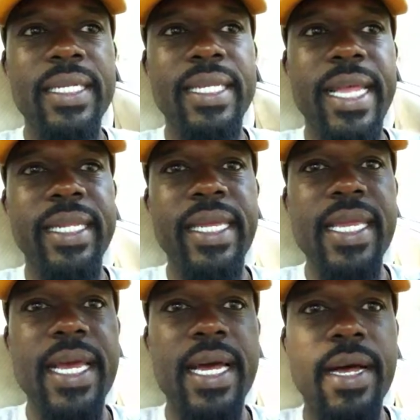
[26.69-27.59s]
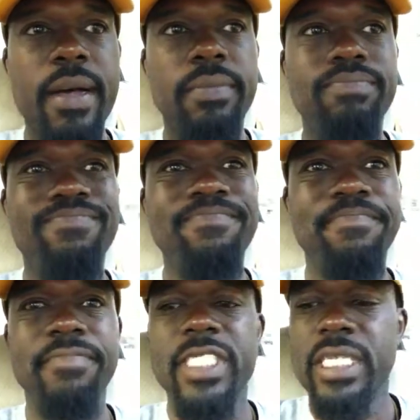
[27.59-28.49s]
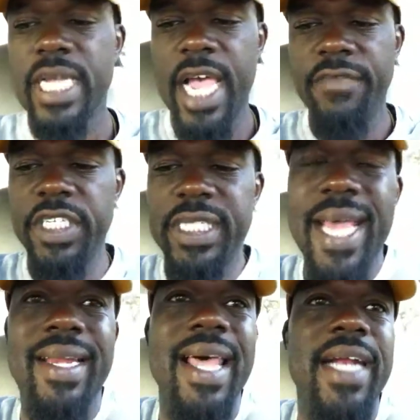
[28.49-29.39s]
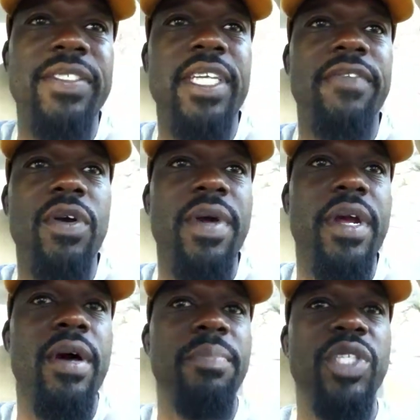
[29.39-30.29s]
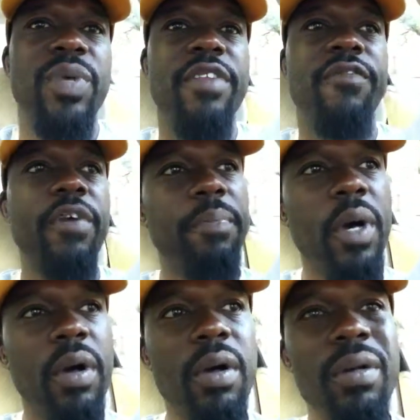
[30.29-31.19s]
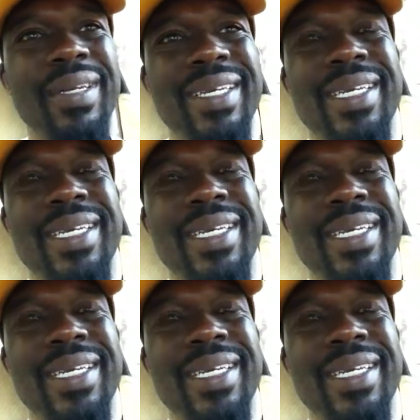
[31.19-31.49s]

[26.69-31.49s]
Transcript: Lately, um. I've just had a lot of stuff going on between football,